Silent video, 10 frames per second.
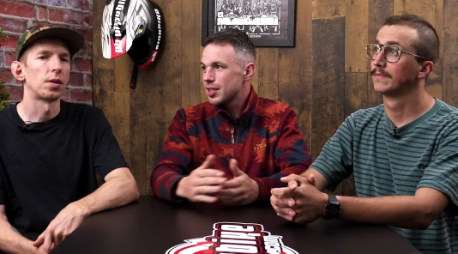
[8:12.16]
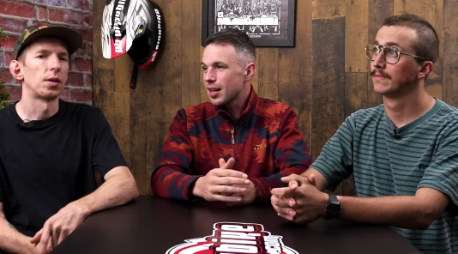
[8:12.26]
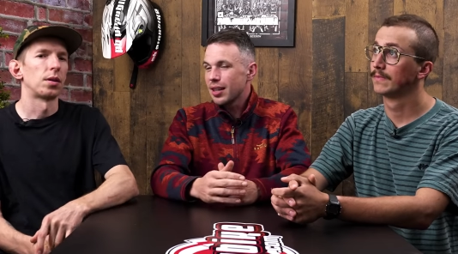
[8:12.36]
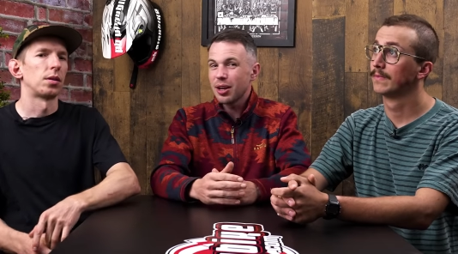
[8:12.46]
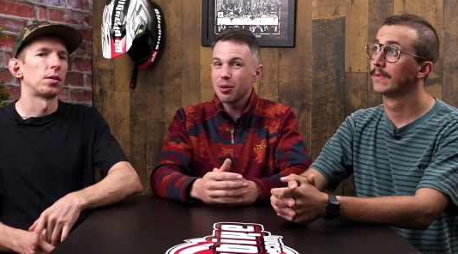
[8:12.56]

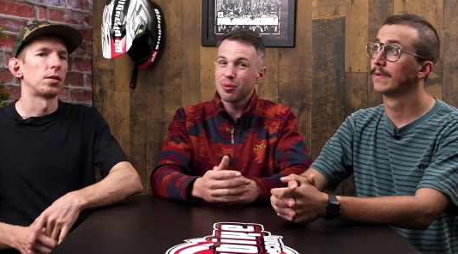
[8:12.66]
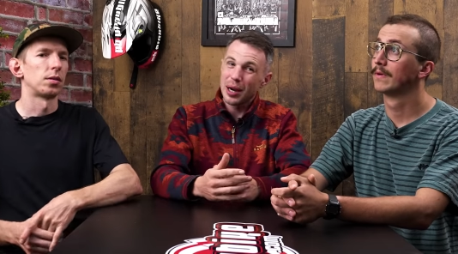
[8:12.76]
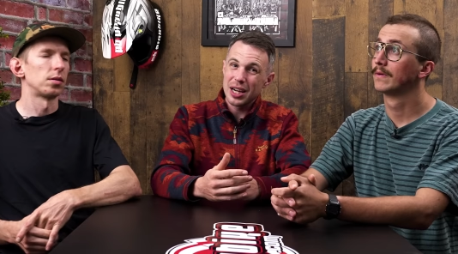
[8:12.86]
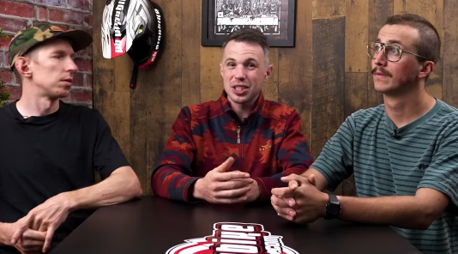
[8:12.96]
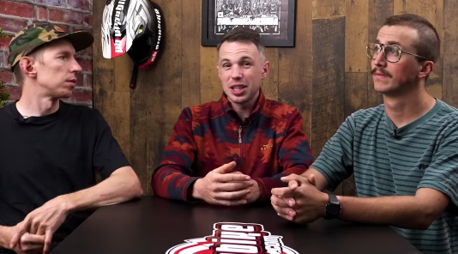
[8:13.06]
Speaker 1: standing there going, well,
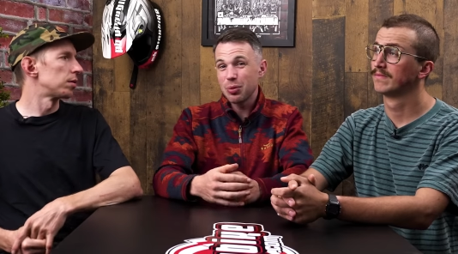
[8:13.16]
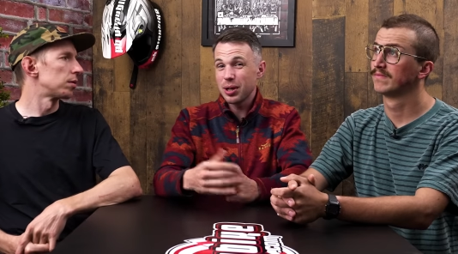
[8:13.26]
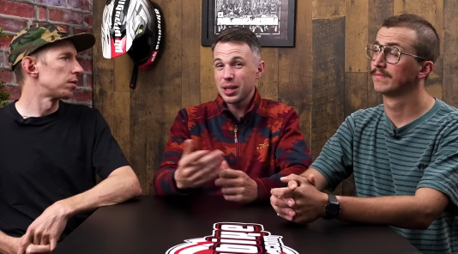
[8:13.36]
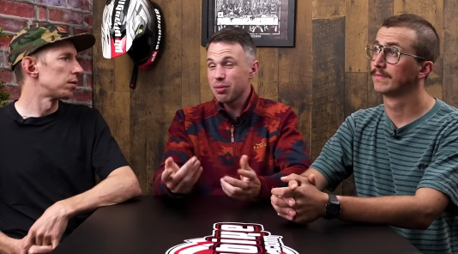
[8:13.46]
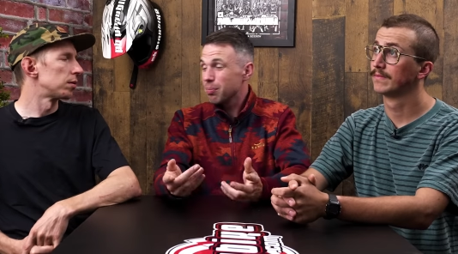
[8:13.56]
actually, you'd want
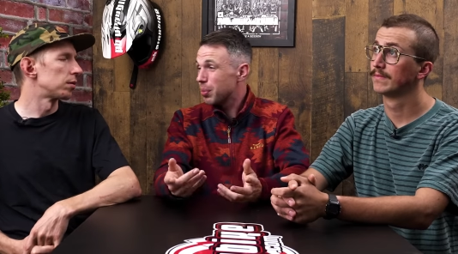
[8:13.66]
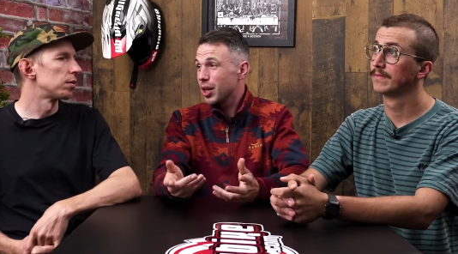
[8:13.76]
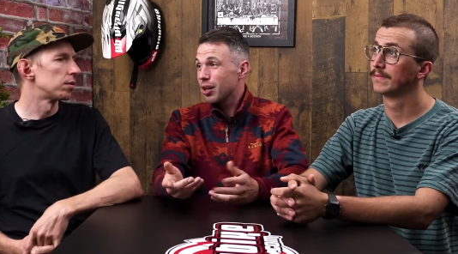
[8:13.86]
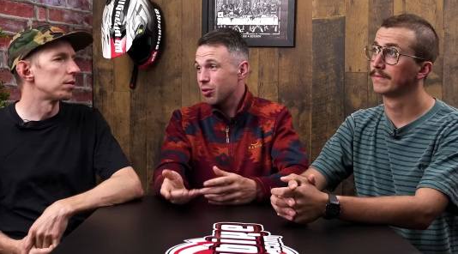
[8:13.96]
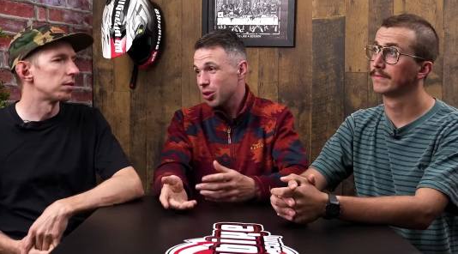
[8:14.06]
a different
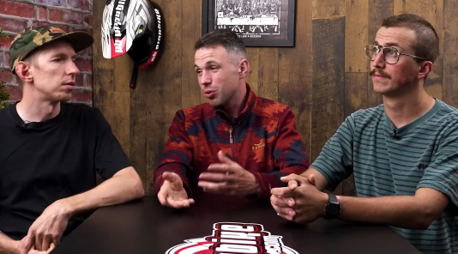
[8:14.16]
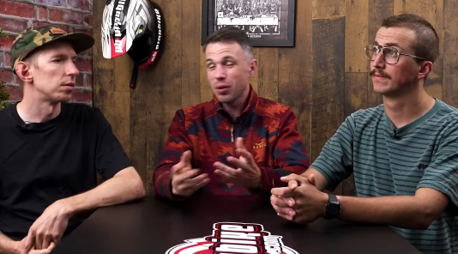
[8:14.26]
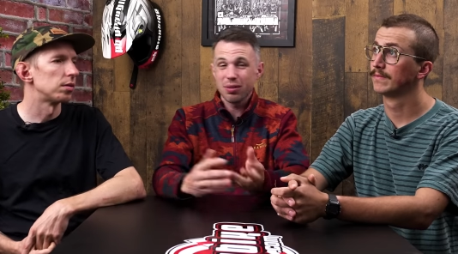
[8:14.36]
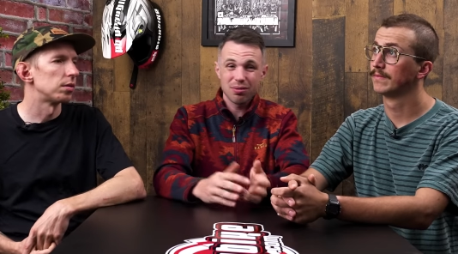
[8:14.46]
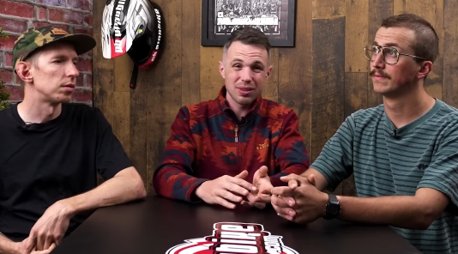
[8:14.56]
bar, or you'd
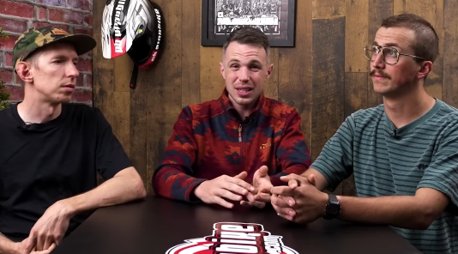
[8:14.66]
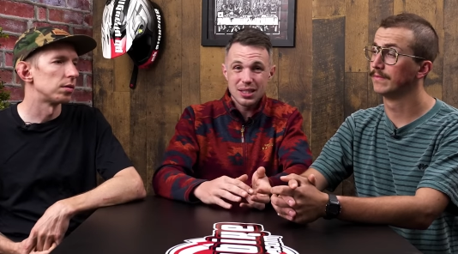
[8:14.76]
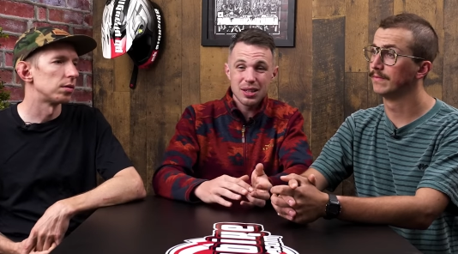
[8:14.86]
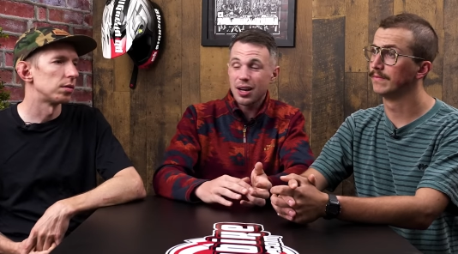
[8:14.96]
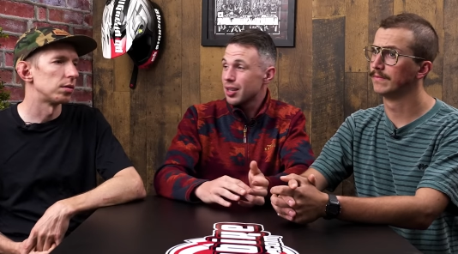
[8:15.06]
want these
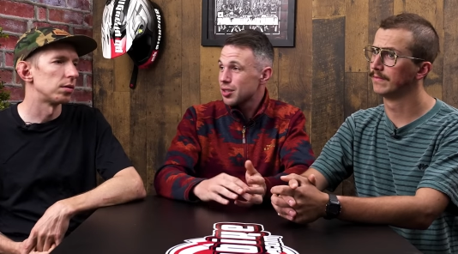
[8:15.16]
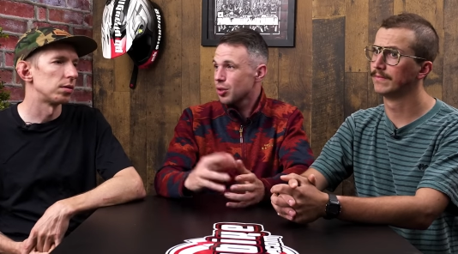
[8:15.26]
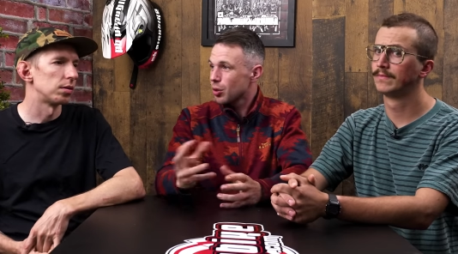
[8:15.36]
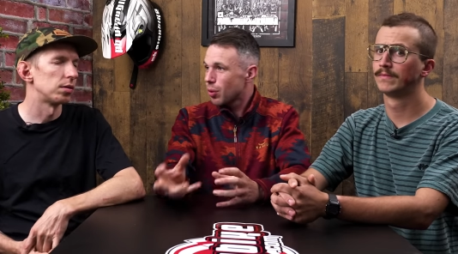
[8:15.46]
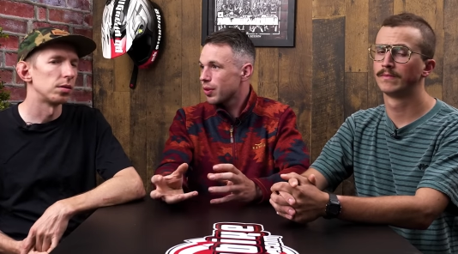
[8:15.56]
tires, or
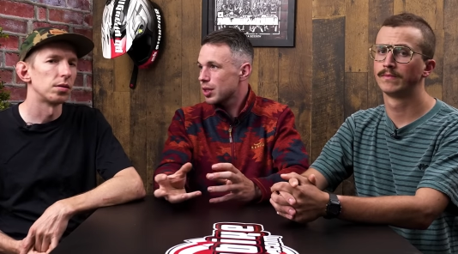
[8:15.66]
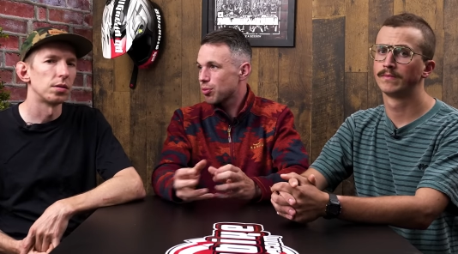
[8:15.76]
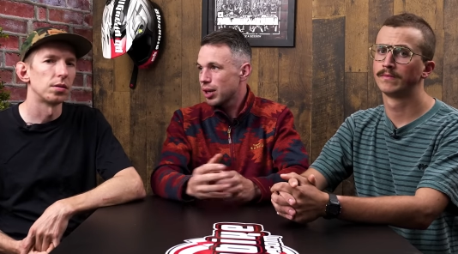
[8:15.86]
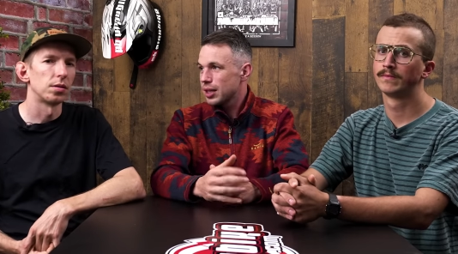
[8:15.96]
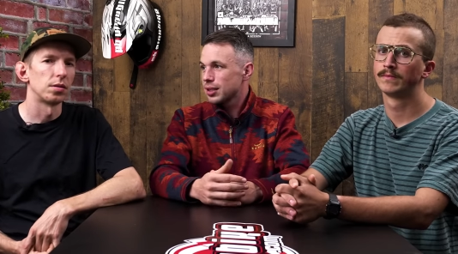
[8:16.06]
you'd want this
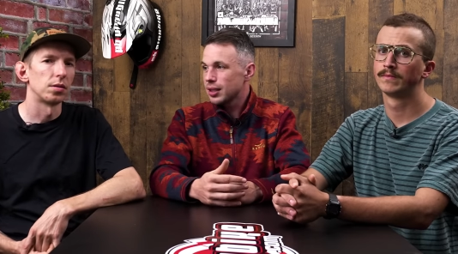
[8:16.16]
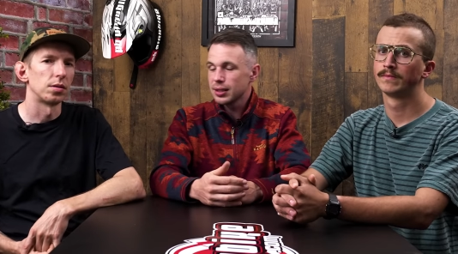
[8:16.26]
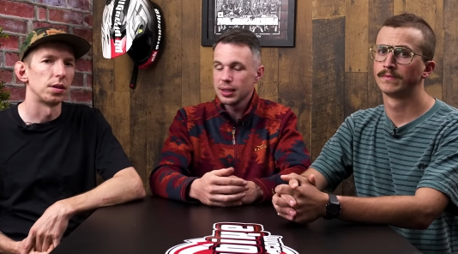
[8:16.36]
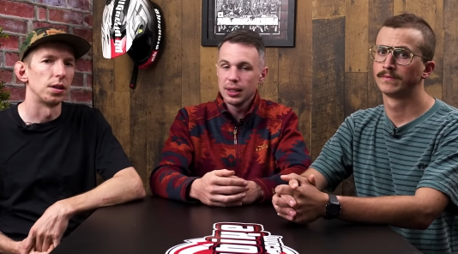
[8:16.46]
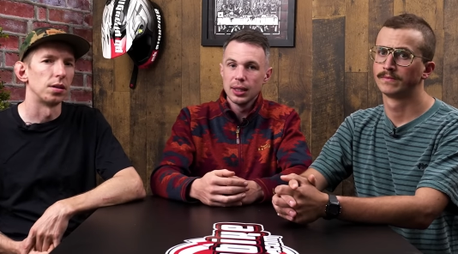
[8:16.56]
brake size.
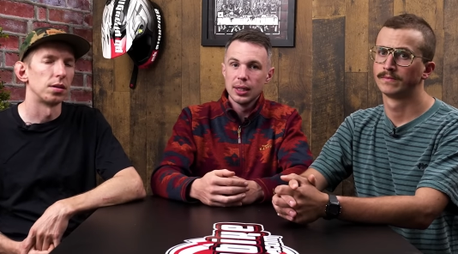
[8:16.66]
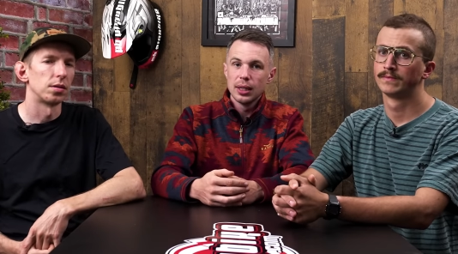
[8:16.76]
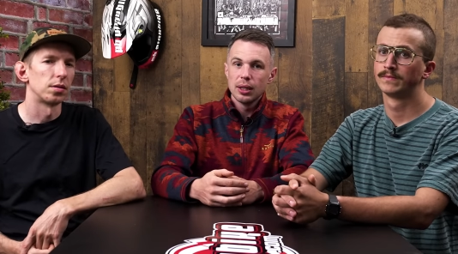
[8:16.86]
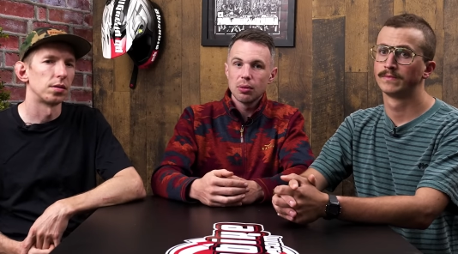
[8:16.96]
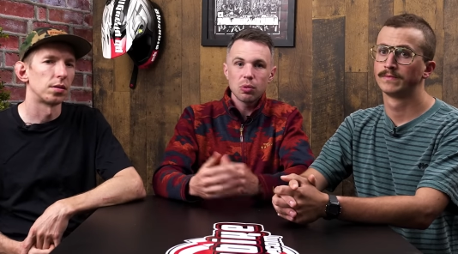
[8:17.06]

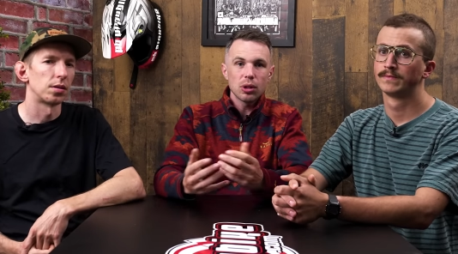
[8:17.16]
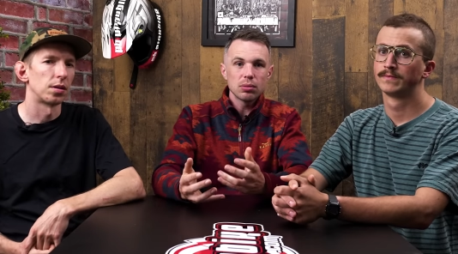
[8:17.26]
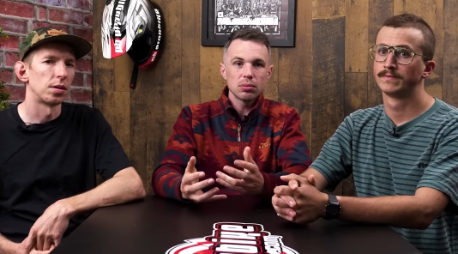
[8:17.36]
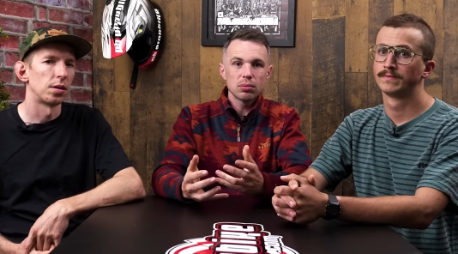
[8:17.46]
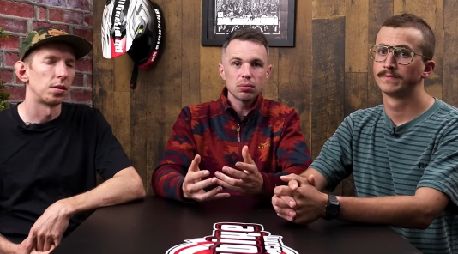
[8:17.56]
What,
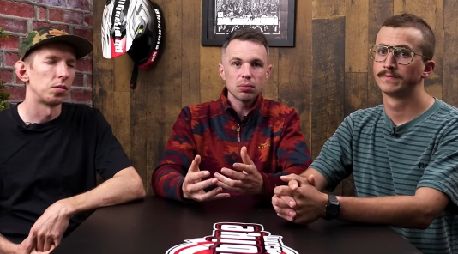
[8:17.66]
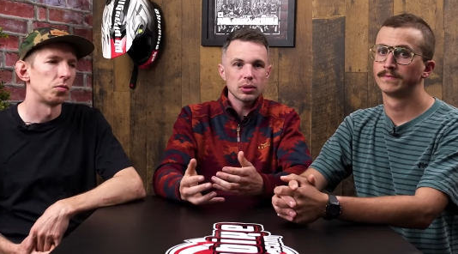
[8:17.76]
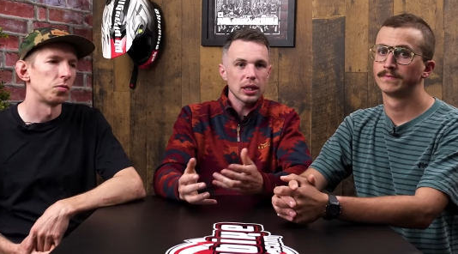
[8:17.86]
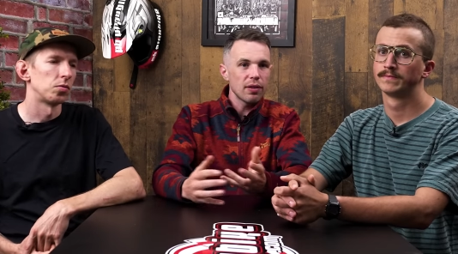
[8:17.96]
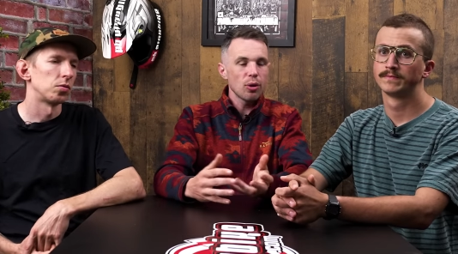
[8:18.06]

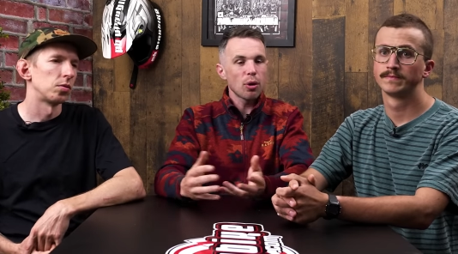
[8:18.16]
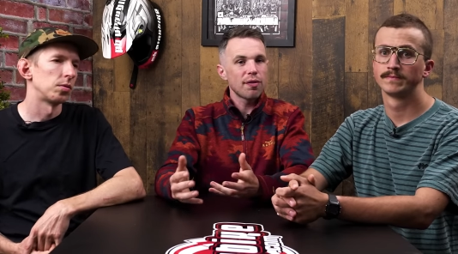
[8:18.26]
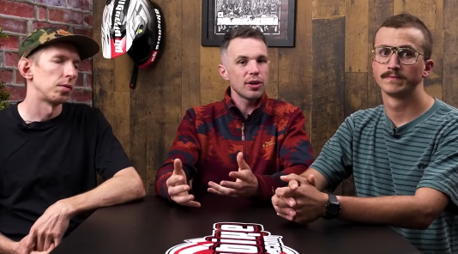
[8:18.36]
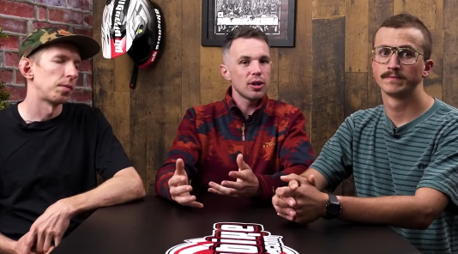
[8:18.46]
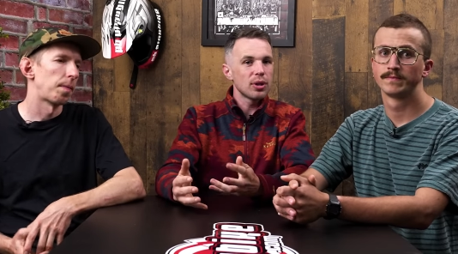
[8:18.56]
Dario, what
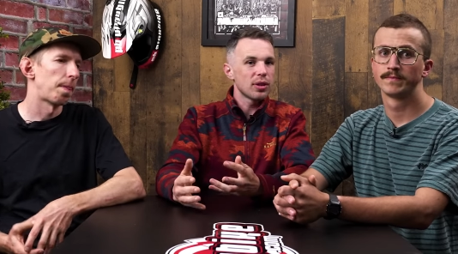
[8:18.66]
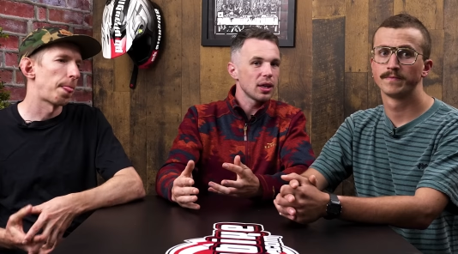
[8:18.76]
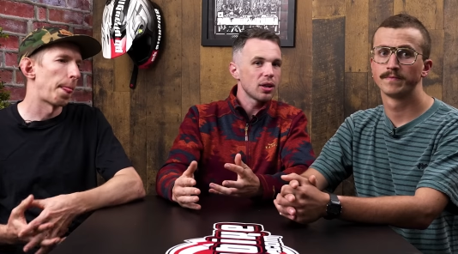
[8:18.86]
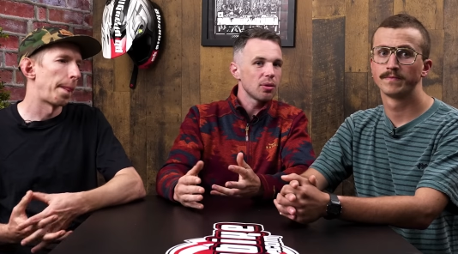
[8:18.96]
for you do you think